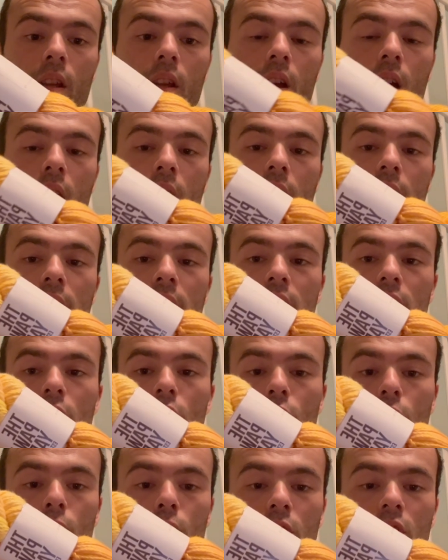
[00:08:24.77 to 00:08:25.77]
This is
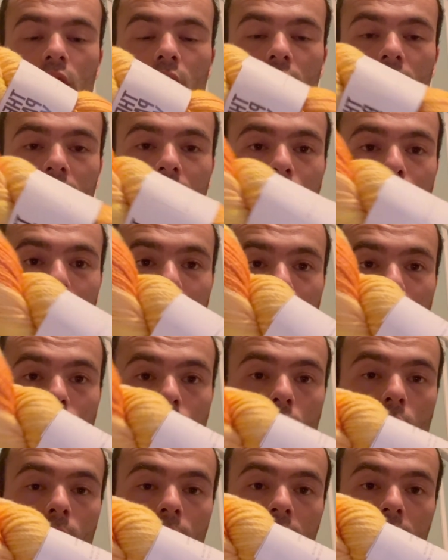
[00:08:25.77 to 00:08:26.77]
called St. Clement's,
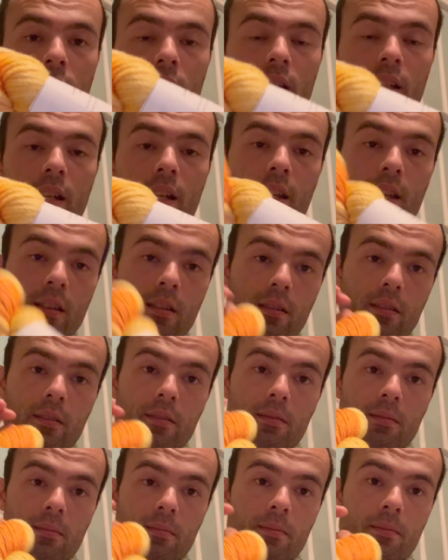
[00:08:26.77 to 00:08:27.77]
obviously,
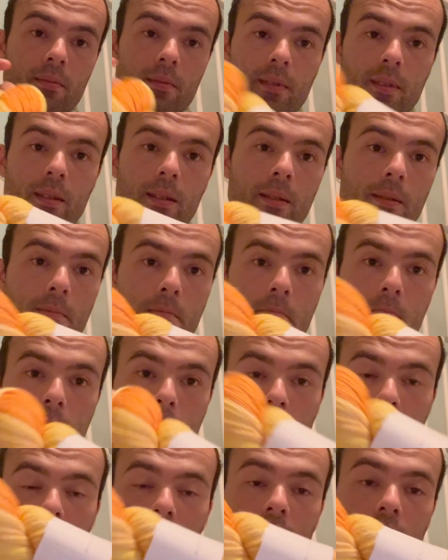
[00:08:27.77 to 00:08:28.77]
because
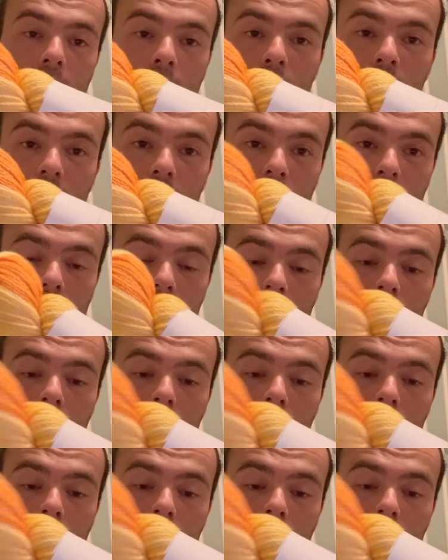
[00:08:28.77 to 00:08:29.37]
Clements,